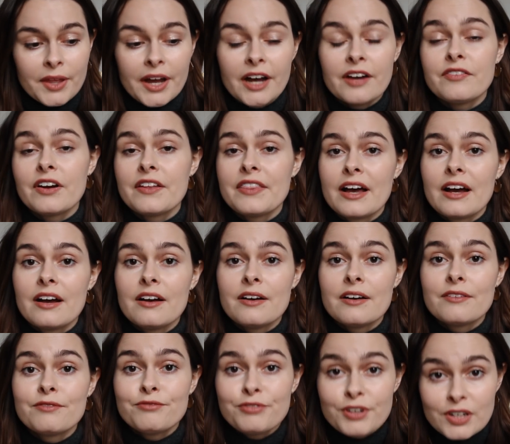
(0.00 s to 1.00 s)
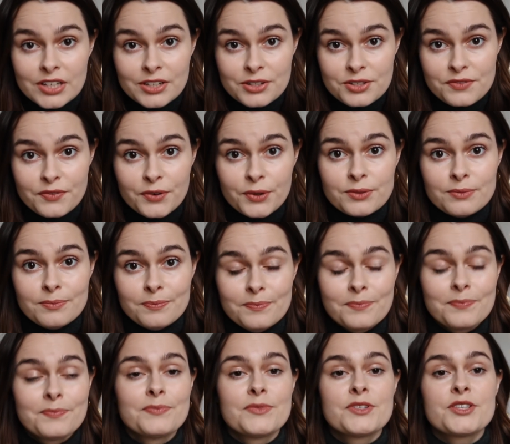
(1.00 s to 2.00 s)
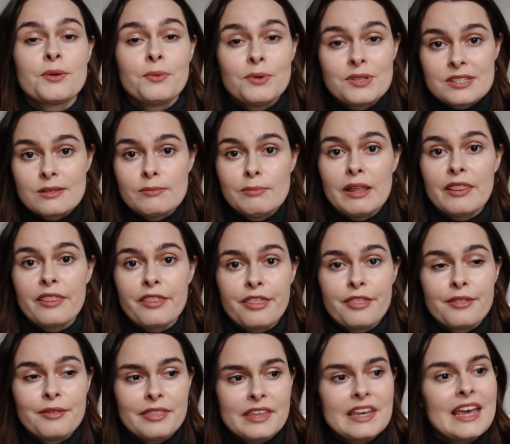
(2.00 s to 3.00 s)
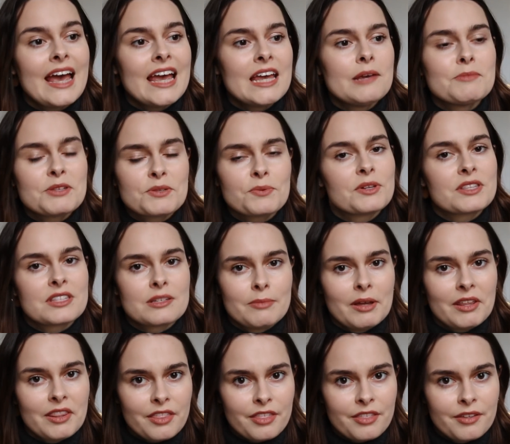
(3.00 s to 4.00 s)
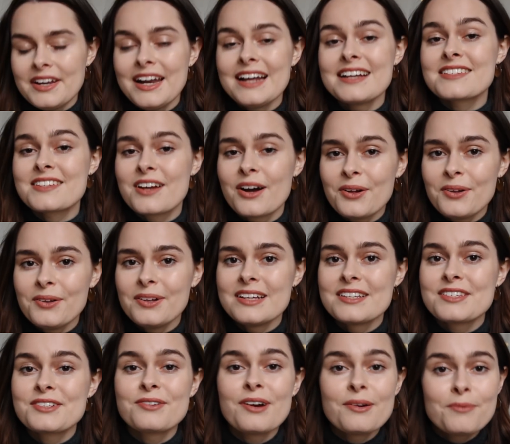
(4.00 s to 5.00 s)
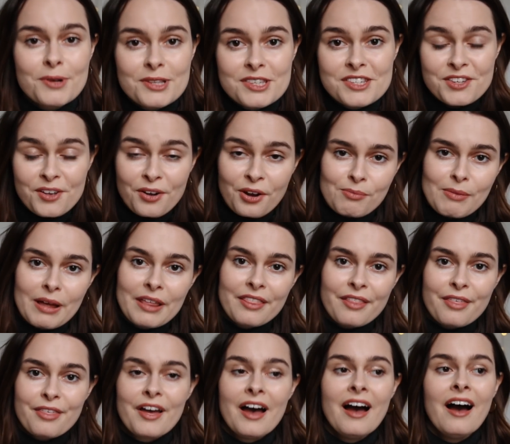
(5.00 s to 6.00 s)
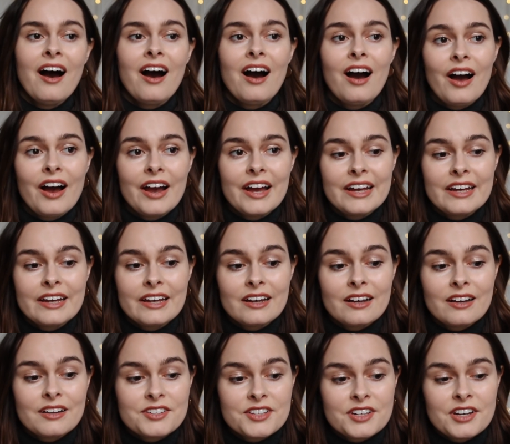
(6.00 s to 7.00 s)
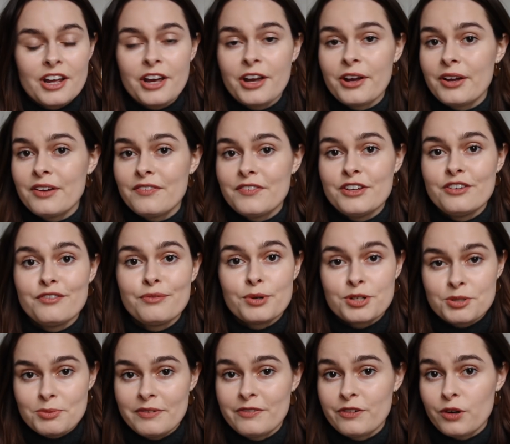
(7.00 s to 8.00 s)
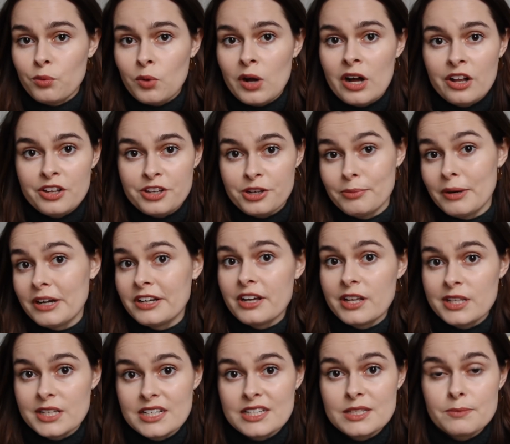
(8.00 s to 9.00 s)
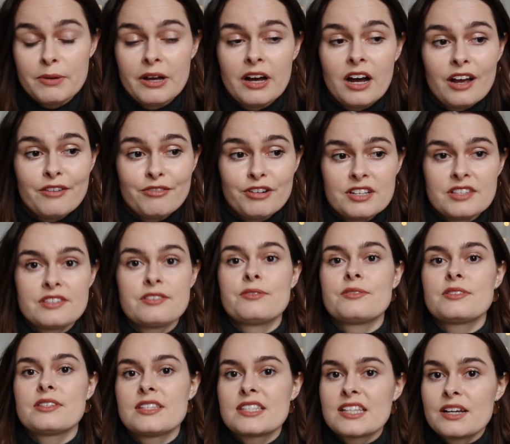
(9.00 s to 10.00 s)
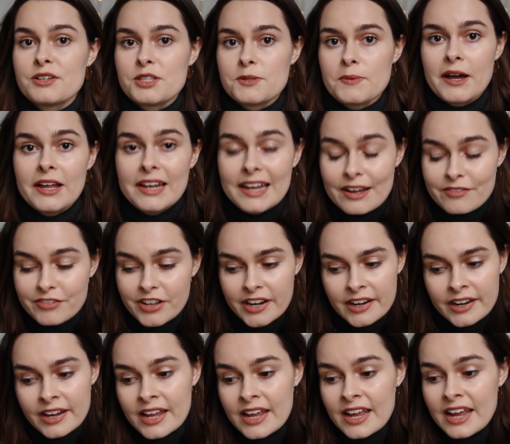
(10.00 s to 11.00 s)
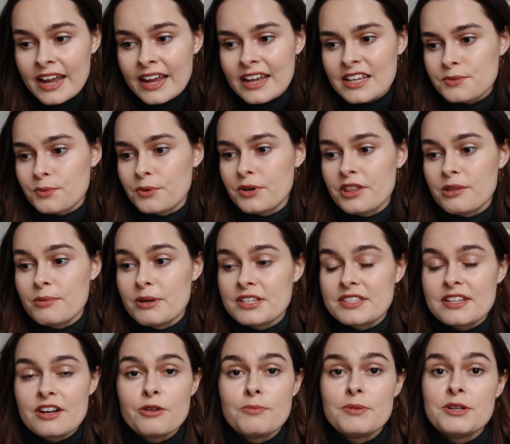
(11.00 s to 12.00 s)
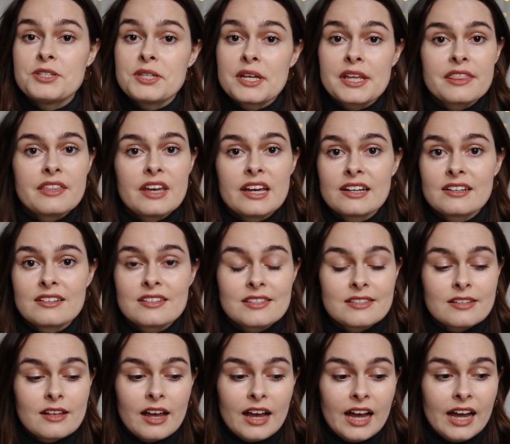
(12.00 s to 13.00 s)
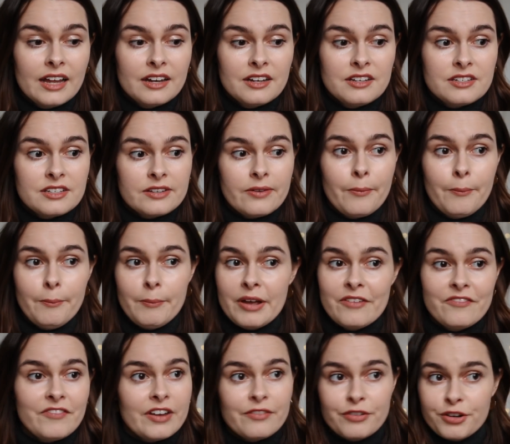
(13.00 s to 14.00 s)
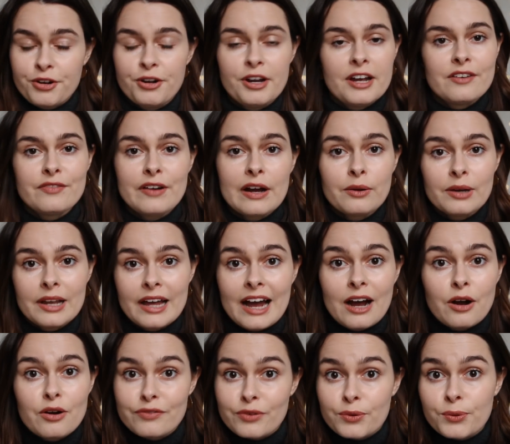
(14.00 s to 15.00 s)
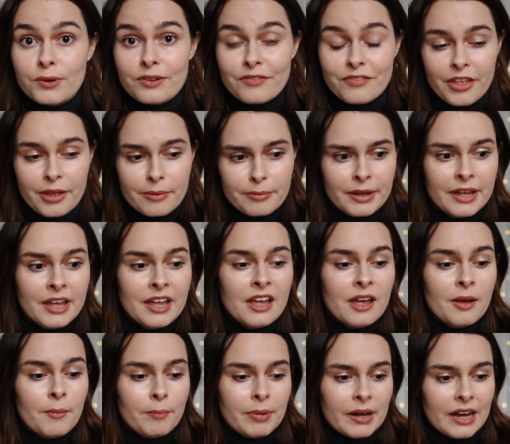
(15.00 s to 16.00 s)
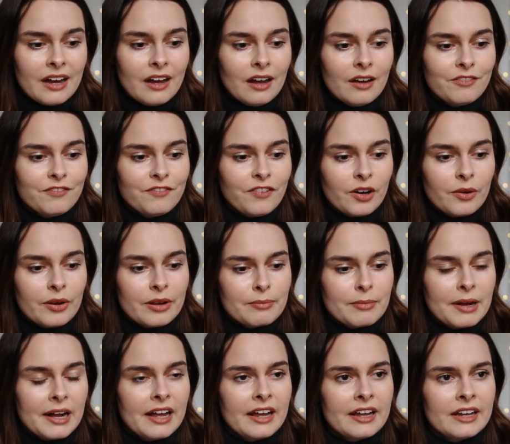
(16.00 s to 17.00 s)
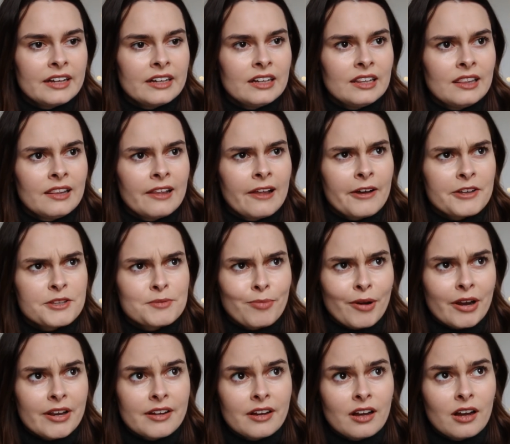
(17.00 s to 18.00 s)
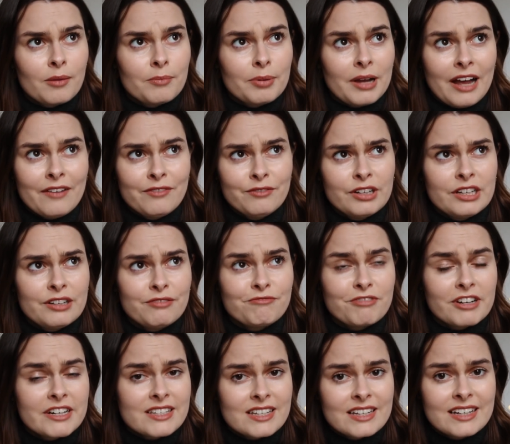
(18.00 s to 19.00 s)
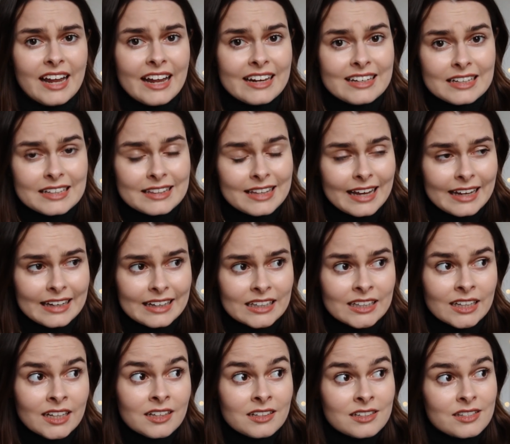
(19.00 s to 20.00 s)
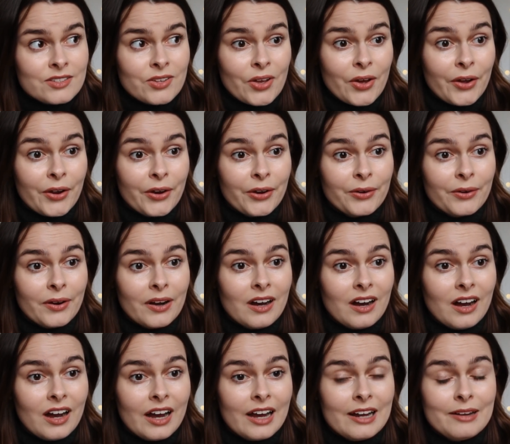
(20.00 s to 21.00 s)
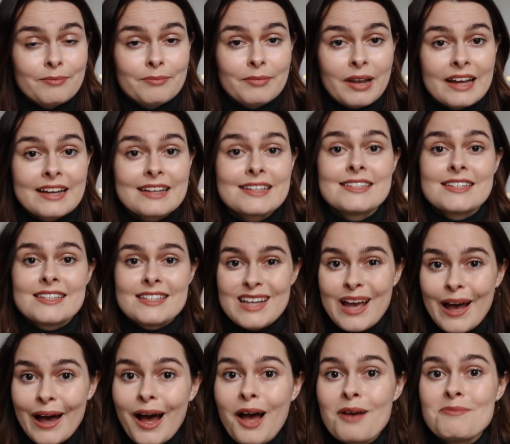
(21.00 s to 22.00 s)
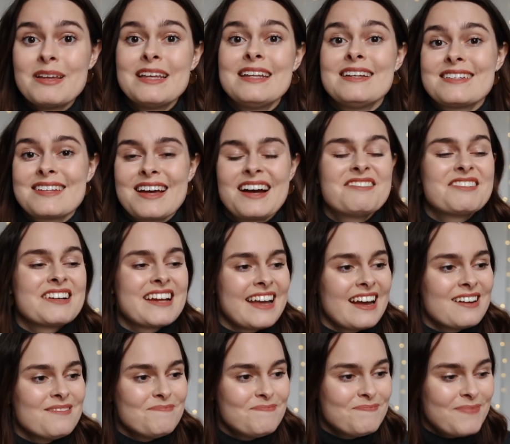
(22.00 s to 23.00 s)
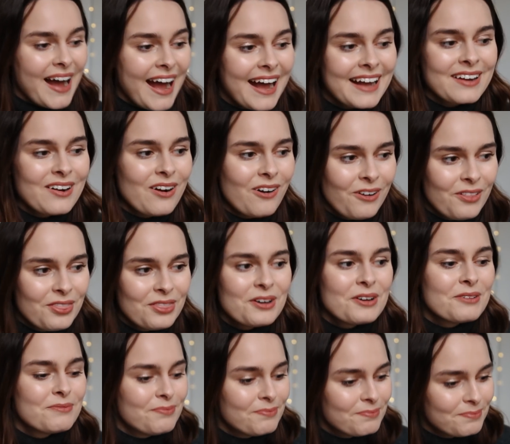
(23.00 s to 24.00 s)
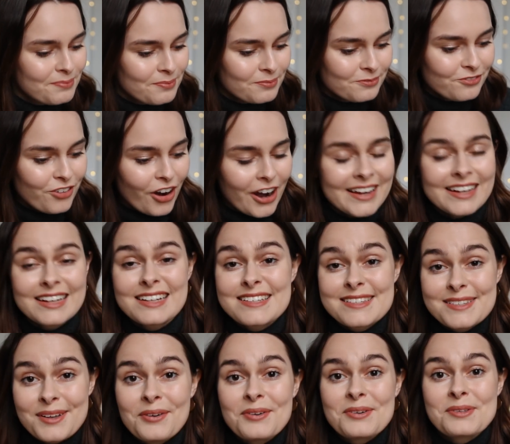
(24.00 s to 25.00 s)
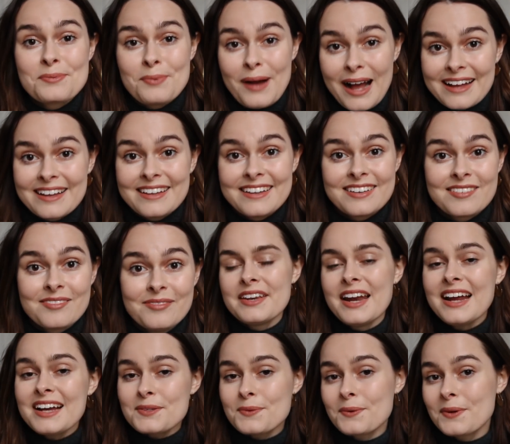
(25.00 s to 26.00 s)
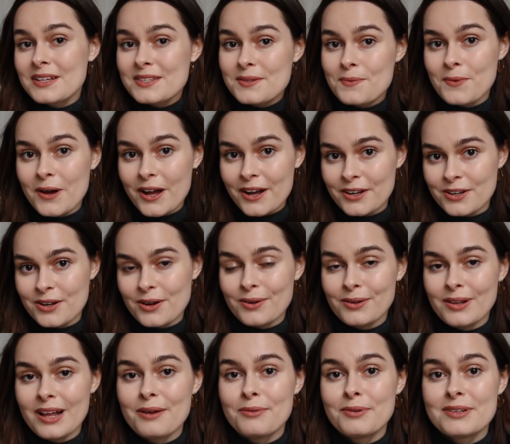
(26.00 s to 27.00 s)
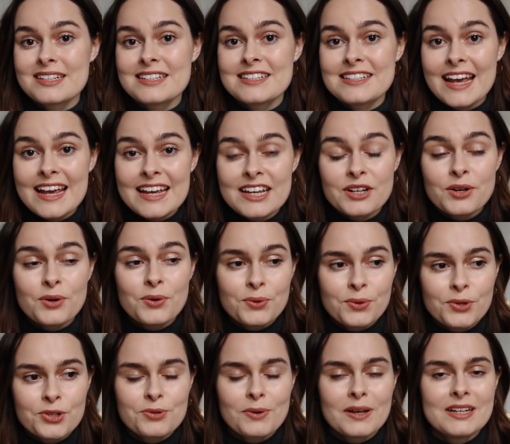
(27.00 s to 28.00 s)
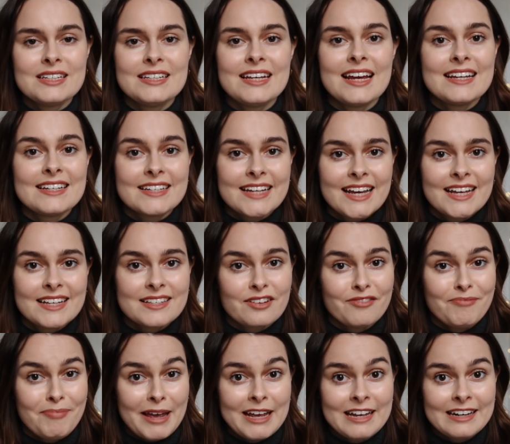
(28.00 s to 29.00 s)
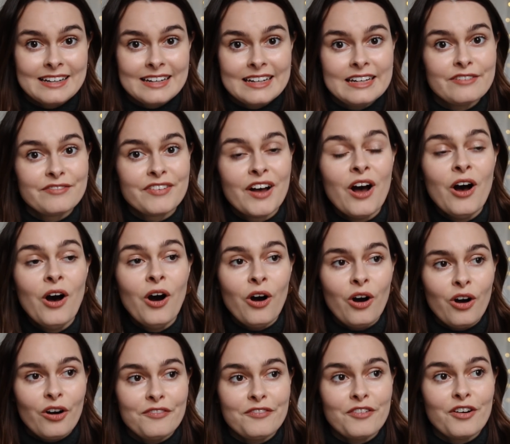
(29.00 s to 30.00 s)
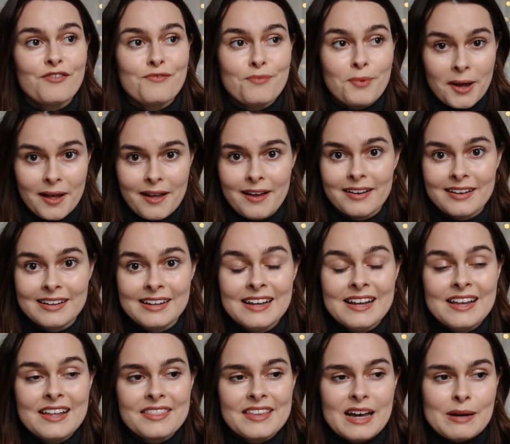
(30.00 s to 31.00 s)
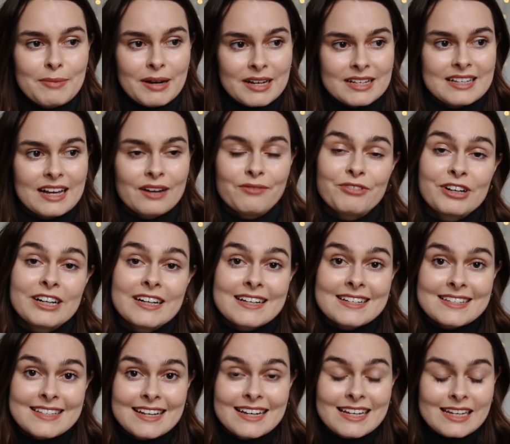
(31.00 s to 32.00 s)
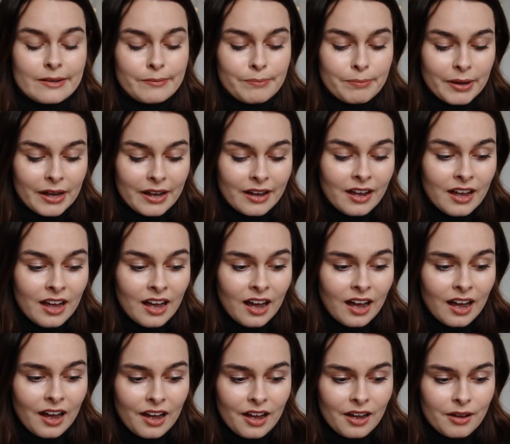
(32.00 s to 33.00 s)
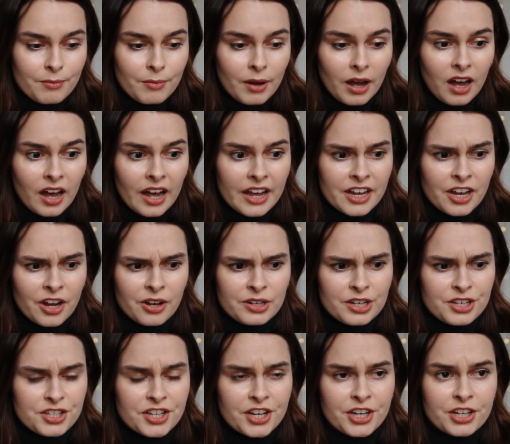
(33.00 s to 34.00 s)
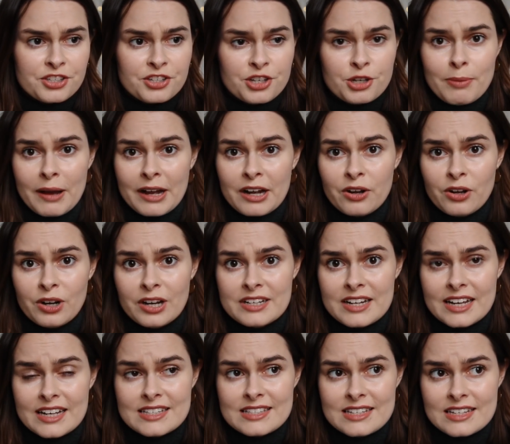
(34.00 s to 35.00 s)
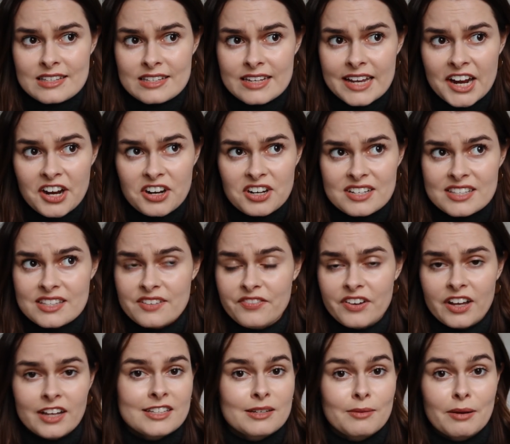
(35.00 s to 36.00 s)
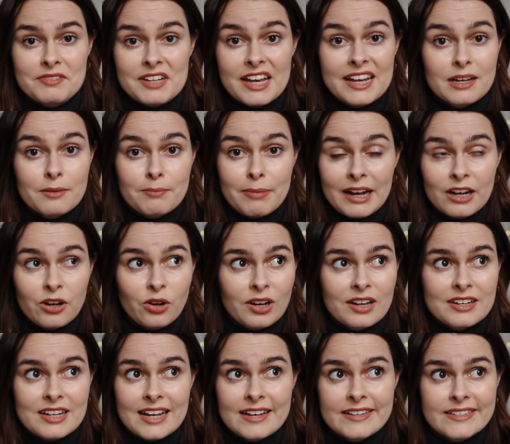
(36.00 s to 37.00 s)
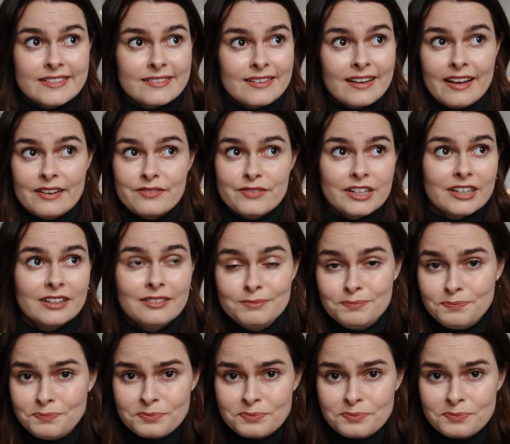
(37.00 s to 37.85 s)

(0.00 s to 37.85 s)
I find that really useful. So once a month. The aim is once a month. The next goal is to write one song a month. I don't know if you've watched me for a while, you might know this, but I've written songs since I was about 11. It's one of the most therapeutic things and my favourite creative outlet out of all of them. But following my last breakup, I haven't really written anything. So I'm like determined. I want to get back on the writing songs wagon. The next one is a work goal. I want to take all 28 days of paid leave off of work. That might sound really silly, but I only took 2 bank holidays this year and it's the first time I've taken bank holidays ever.